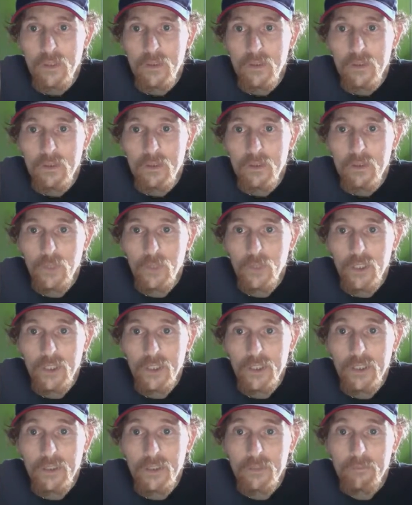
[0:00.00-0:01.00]

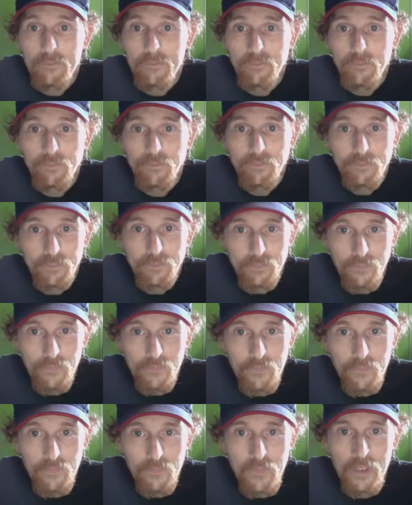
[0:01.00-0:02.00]
Media
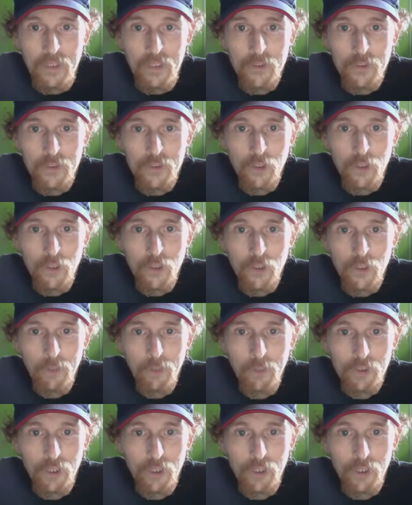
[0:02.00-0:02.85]
is all about